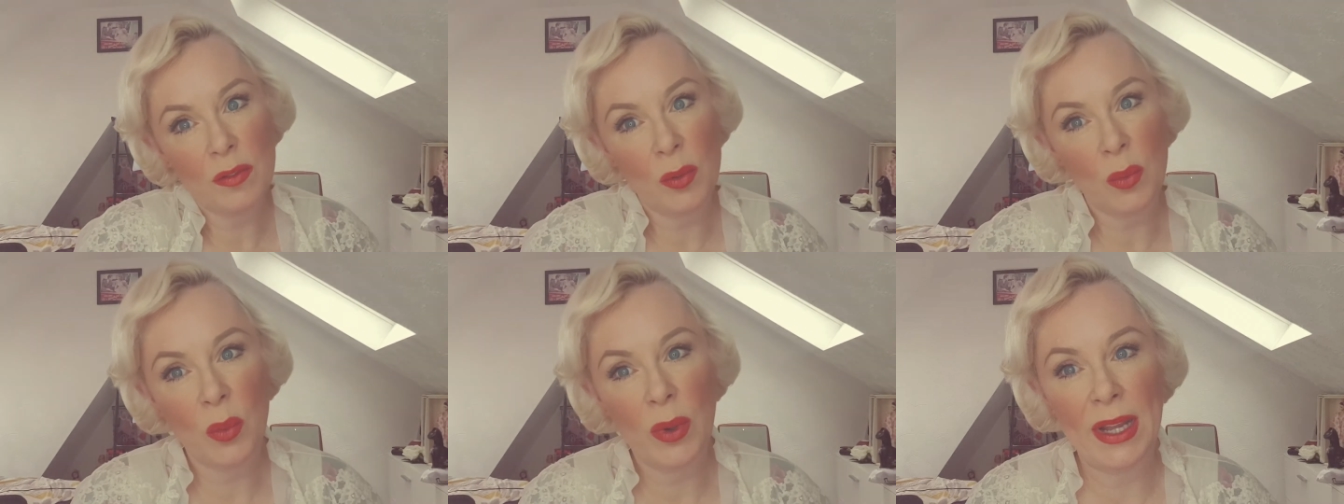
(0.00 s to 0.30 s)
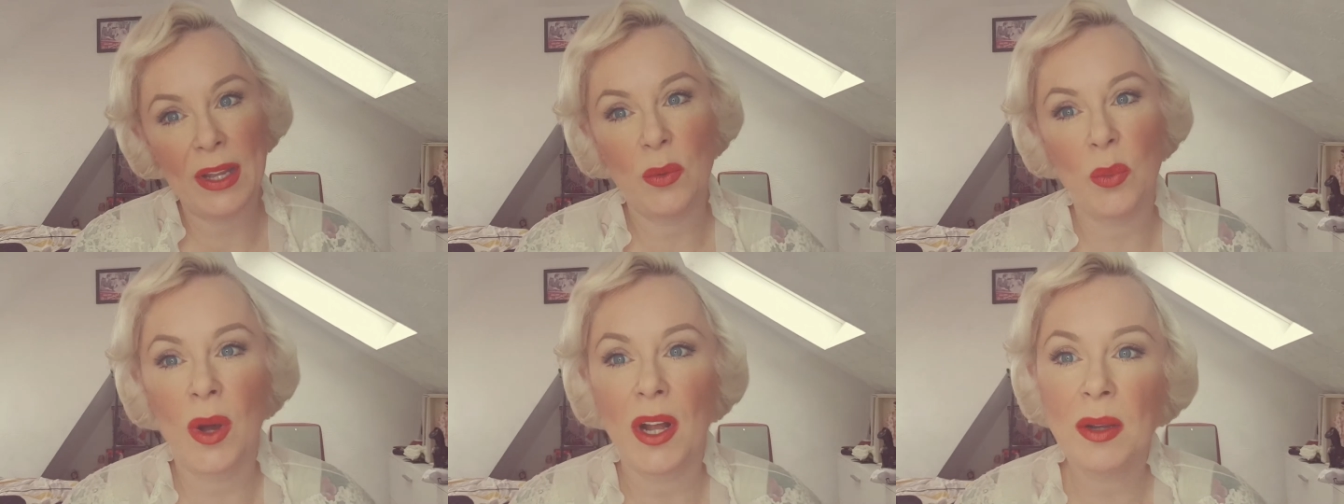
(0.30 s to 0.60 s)
of a
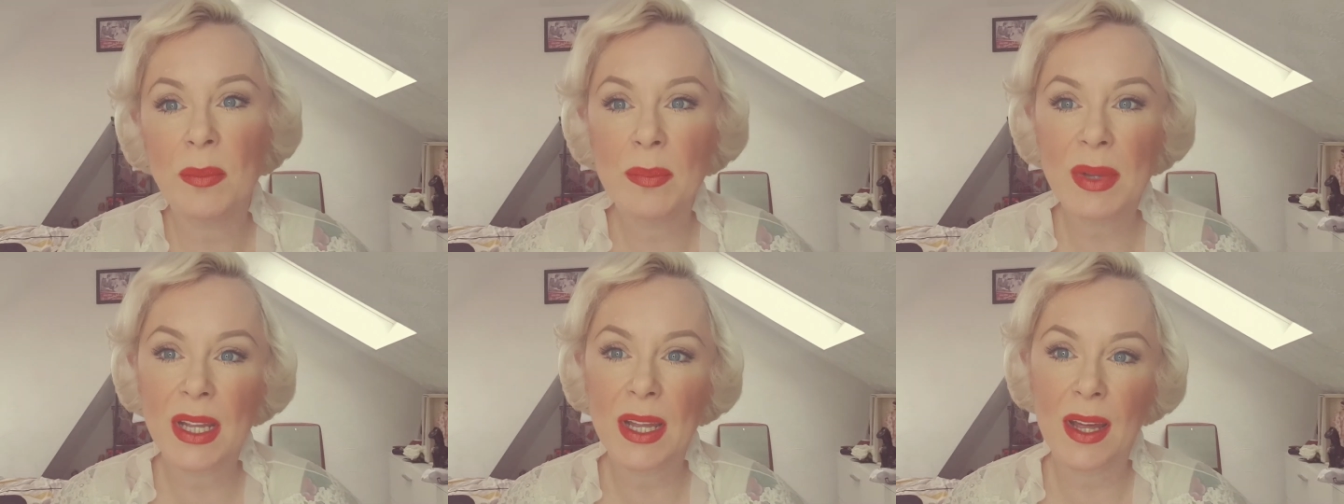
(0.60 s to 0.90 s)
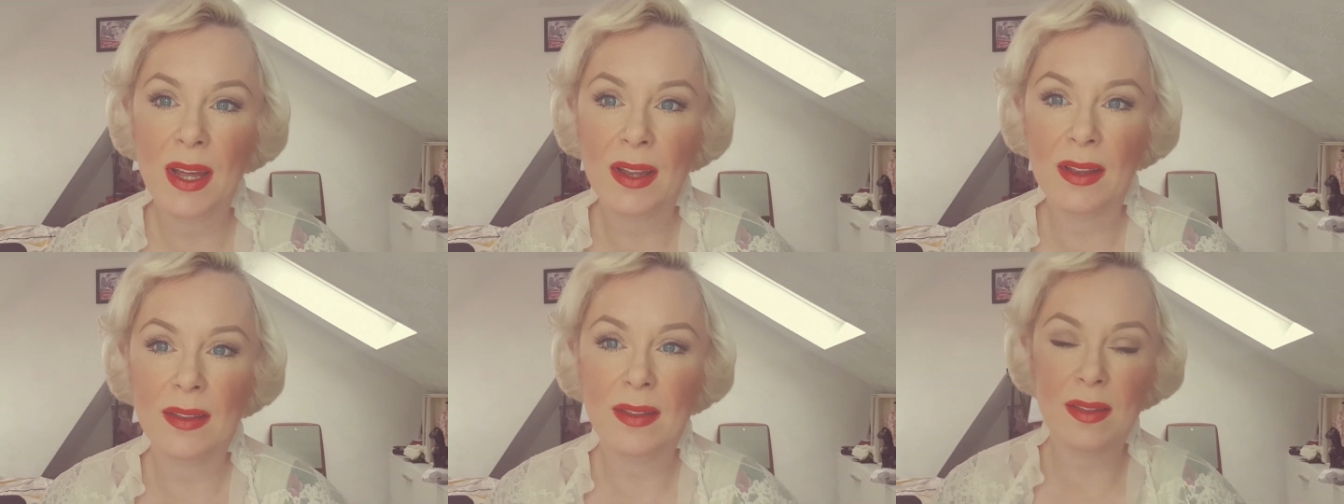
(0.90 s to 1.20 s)
weird one
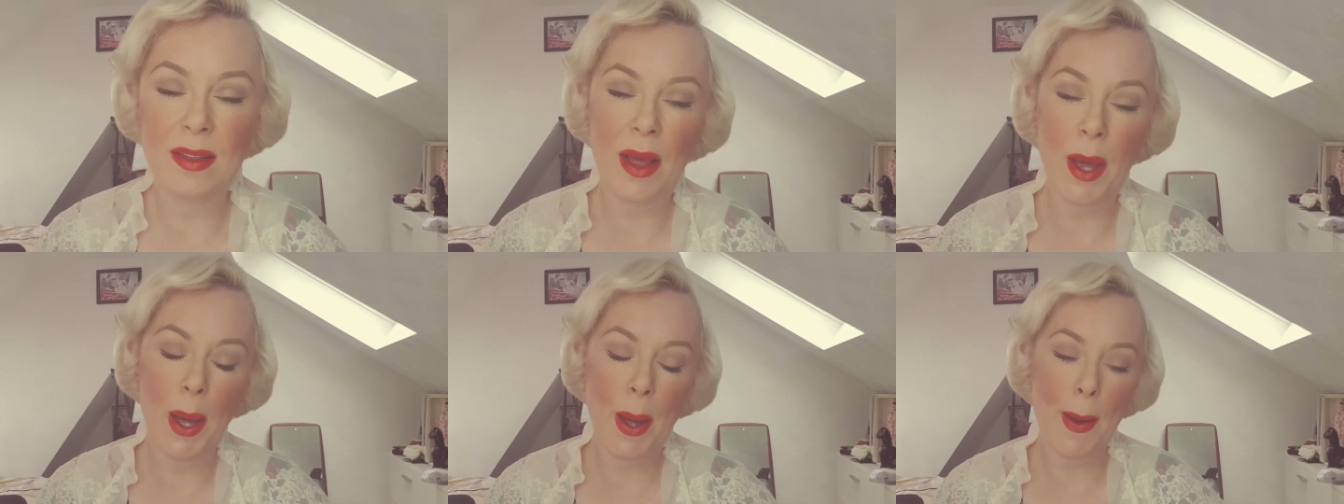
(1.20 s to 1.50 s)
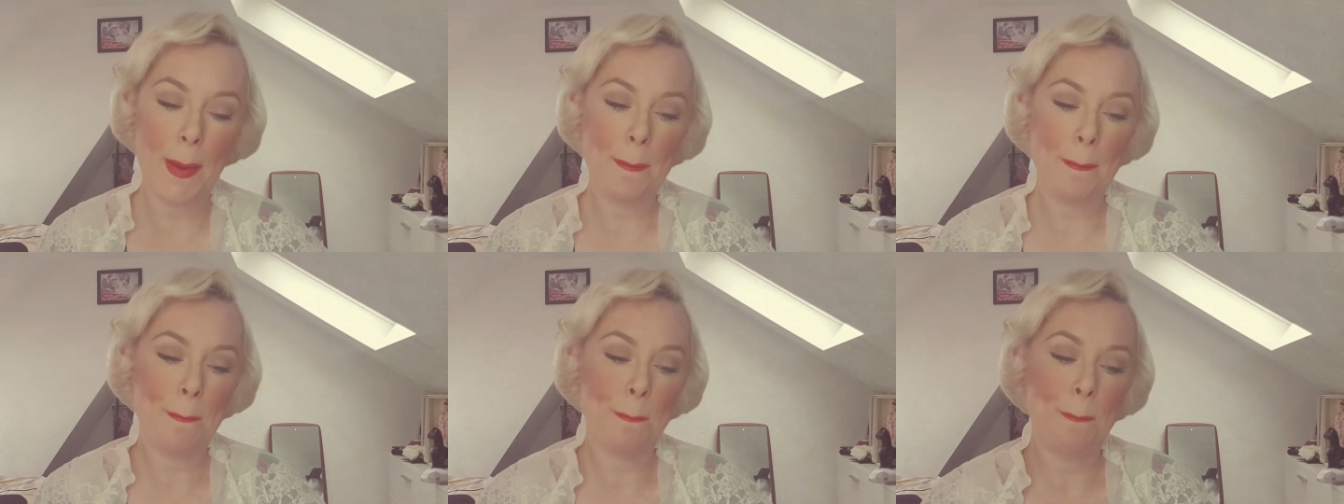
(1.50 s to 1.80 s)
because
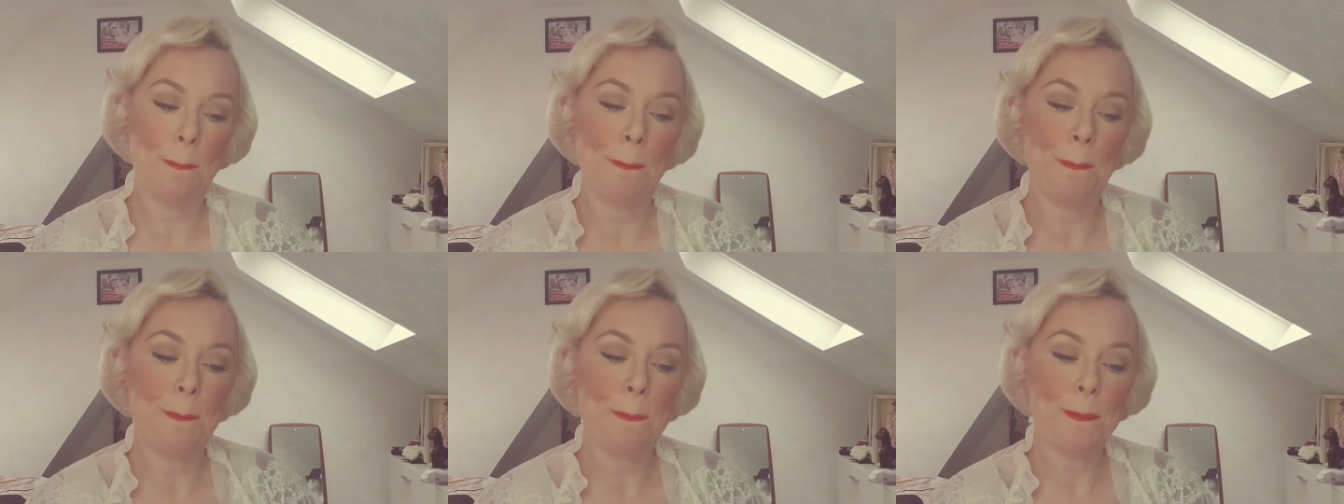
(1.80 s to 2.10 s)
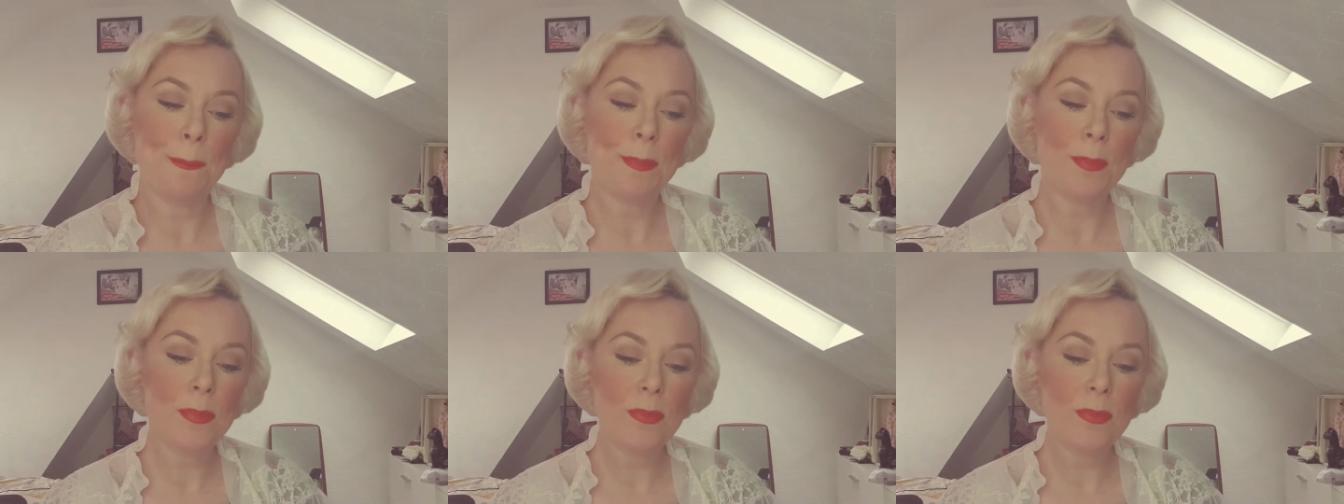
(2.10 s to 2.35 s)
there's